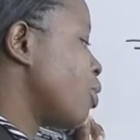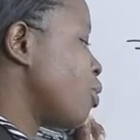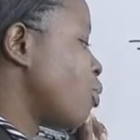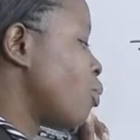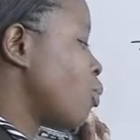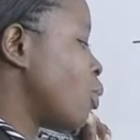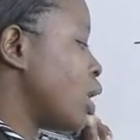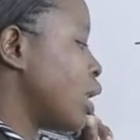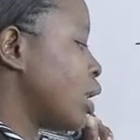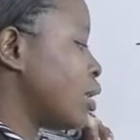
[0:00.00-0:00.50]

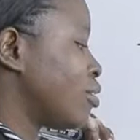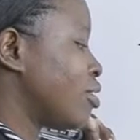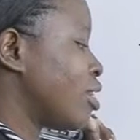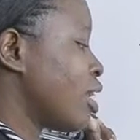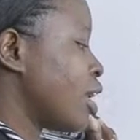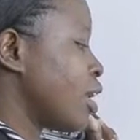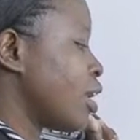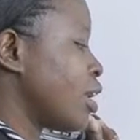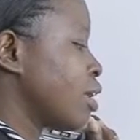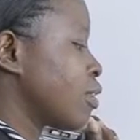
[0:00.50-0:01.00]
will
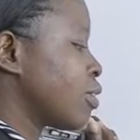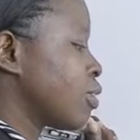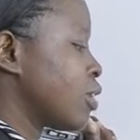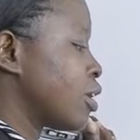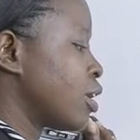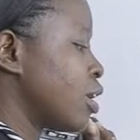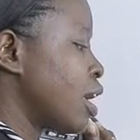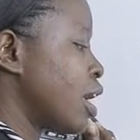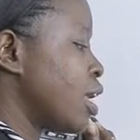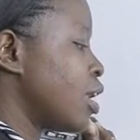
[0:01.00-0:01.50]
take
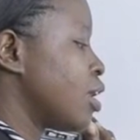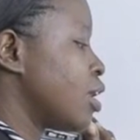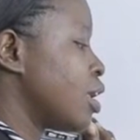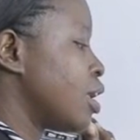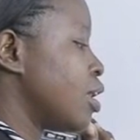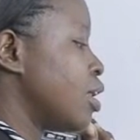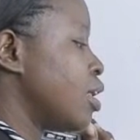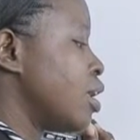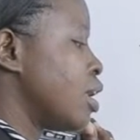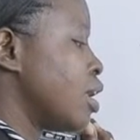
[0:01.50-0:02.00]

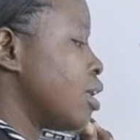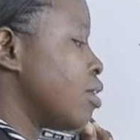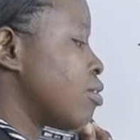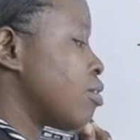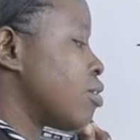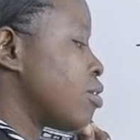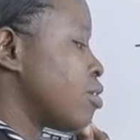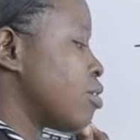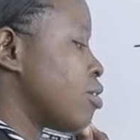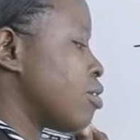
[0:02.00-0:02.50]

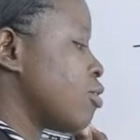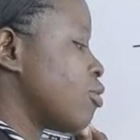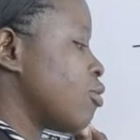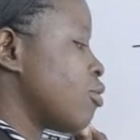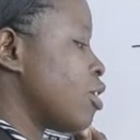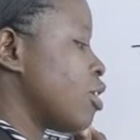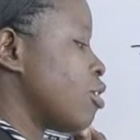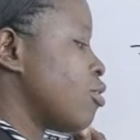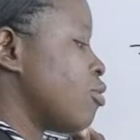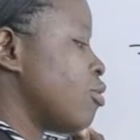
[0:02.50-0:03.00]

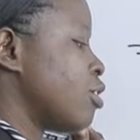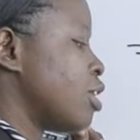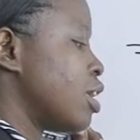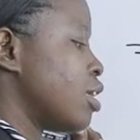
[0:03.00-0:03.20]
365